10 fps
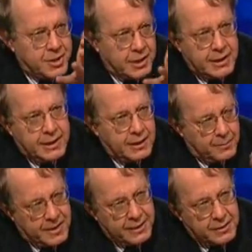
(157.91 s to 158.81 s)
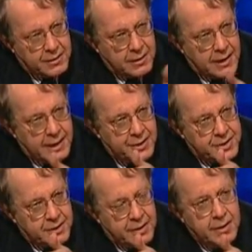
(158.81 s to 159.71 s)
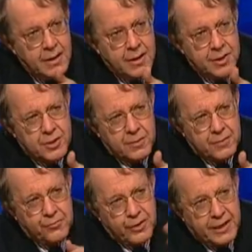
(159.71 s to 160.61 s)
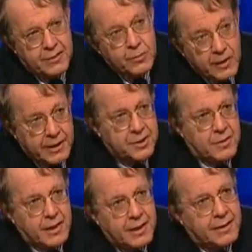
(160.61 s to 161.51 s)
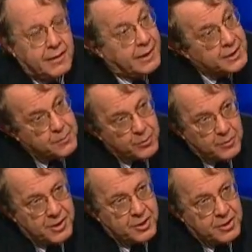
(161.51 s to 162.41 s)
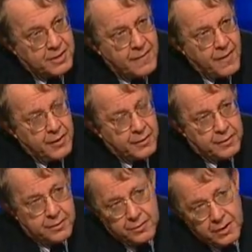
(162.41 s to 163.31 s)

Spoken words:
She had to get back to class, and then she was afraid to raise her hand and ask permission because the